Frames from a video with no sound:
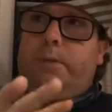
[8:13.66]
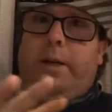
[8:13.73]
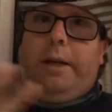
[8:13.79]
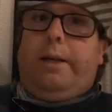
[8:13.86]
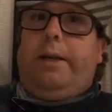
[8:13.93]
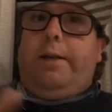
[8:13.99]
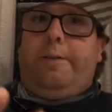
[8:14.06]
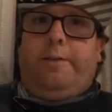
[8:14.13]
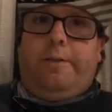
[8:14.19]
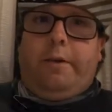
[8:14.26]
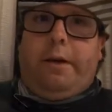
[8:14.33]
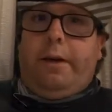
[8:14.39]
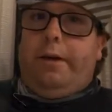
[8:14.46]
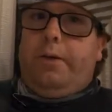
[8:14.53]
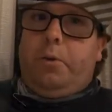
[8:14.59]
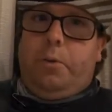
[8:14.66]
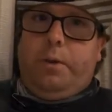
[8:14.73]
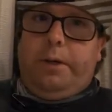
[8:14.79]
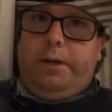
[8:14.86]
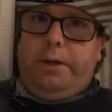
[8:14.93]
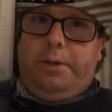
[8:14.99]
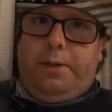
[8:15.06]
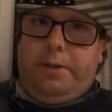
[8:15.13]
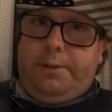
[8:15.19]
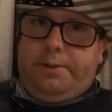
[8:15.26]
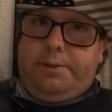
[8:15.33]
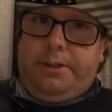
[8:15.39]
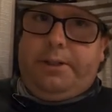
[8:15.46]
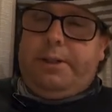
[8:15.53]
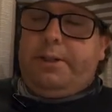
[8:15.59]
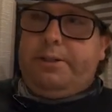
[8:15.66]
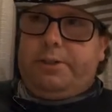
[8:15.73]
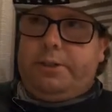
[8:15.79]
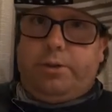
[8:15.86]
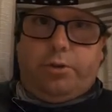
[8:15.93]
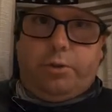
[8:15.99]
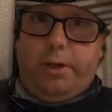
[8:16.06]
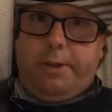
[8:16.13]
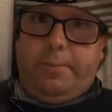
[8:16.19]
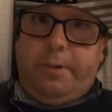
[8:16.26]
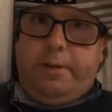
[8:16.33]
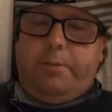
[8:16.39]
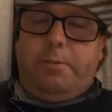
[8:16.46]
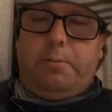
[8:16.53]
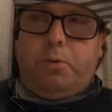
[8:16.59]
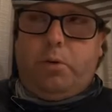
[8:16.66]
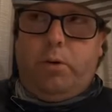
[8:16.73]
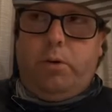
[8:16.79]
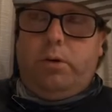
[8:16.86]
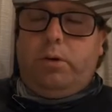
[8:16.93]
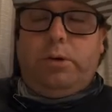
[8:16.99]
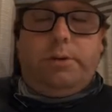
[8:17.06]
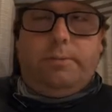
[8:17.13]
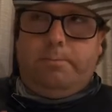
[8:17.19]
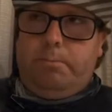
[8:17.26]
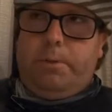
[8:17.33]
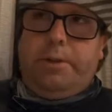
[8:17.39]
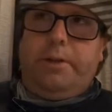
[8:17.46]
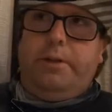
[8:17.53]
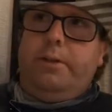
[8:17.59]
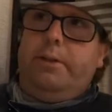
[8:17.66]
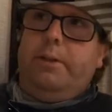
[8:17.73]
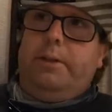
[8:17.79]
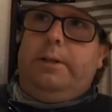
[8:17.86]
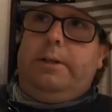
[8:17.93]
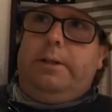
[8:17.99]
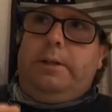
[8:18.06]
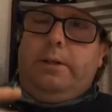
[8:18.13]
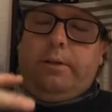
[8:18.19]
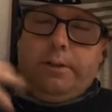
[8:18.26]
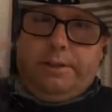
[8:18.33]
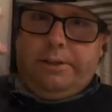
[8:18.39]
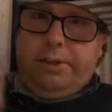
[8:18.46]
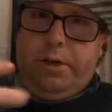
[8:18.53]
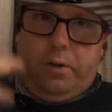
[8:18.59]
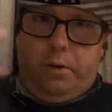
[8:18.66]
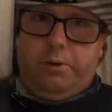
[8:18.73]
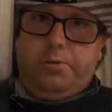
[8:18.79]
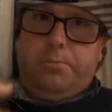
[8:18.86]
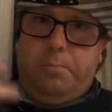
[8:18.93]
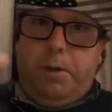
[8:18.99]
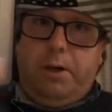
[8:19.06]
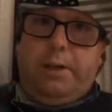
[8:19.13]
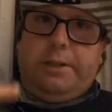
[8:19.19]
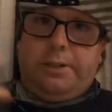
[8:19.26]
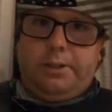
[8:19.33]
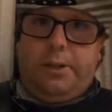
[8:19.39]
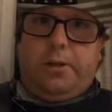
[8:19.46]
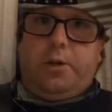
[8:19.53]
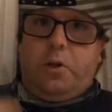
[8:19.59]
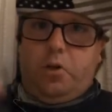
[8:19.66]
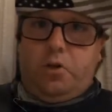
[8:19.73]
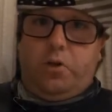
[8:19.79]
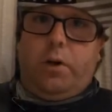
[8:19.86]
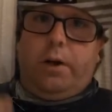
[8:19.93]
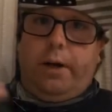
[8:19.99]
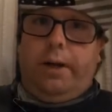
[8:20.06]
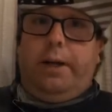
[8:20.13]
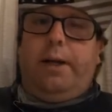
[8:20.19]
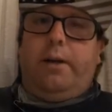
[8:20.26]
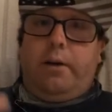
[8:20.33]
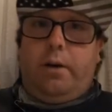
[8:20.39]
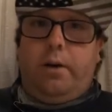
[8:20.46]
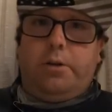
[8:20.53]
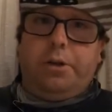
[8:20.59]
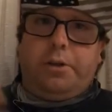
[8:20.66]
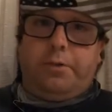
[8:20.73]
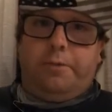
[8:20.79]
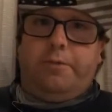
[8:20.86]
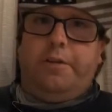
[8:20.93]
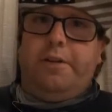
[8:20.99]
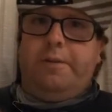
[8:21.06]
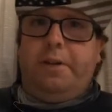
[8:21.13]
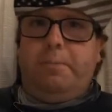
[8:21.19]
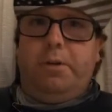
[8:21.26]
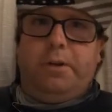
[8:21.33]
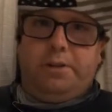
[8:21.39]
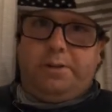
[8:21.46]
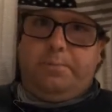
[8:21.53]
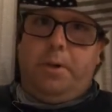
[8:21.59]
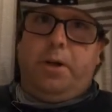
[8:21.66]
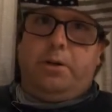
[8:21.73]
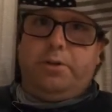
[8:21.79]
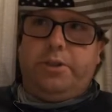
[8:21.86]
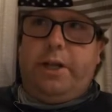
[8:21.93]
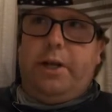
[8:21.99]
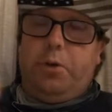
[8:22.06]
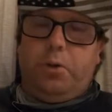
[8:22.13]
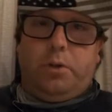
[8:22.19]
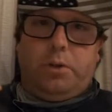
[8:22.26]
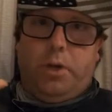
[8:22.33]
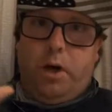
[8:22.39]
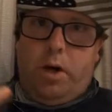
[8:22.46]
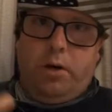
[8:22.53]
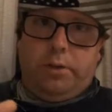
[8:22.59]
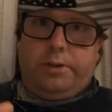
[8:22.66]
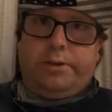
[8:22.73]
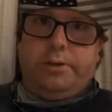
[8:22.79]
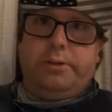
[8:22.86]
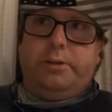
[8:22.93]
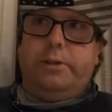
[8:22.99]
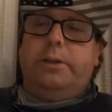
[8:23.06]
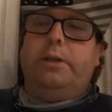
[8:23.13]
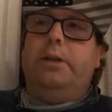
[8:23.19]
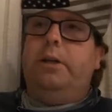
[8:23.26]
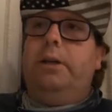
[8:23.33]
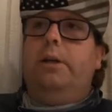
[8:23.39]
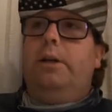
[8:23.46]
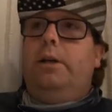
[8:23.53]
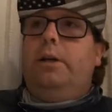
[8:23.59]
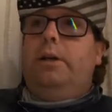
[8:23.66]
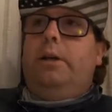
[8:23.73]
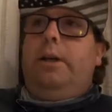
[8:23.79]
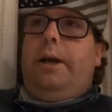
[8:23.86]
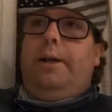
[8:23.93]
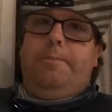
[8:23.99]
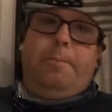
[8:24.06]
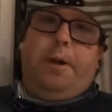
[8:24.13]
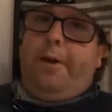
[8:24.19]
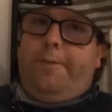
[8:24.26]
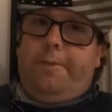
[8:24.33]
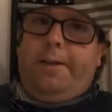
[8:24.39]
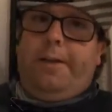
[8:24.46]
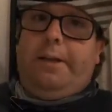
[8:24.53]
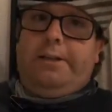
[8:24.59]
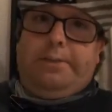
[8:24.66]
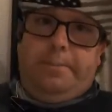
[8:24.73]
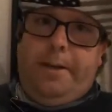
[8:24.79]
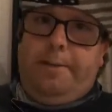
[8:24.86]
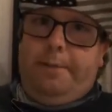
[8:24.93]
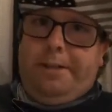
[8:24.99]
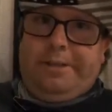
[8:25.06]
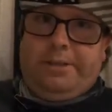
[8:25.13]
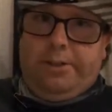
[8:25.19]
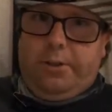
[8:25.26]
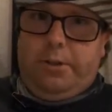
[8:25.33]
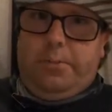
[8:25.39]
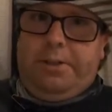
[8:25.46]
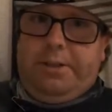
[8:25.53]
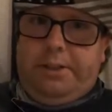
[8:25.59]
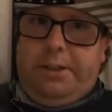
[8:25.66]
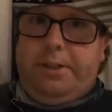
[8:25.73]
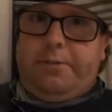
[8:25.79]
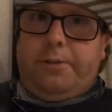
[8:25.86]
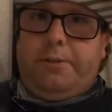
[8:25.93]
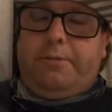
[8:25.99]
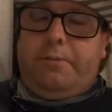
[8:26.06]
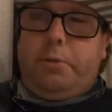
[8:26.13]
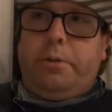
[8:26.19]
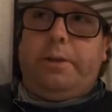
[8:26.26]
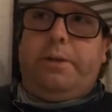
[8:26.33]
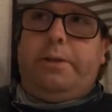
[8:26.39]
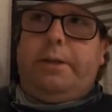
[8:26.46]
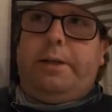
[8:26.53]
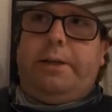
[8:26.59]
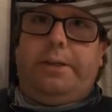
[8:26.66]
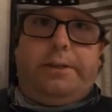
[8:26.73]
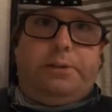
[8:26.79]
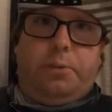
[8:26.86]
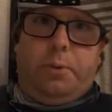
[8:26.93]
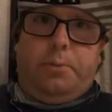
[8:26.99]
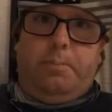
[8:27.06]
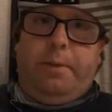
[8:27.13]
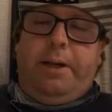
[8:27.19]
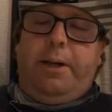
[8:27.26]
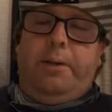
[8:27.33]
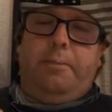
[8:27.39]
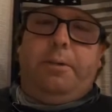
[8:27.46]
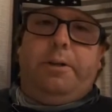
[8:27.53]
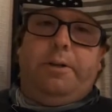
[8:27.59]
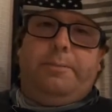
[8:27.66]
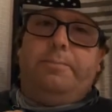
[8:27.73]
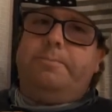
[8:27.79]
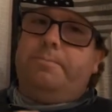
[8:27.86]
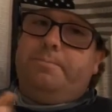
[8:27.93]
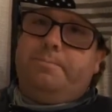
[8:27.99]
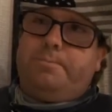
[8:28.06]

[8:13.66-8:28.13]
and if either one of you two see this, correct me if I'm wrong, but at least y'all's minds aren't running at 150 plus miles an hour constantly. And if it is, maybe it's a little bit different for you than it is with me, but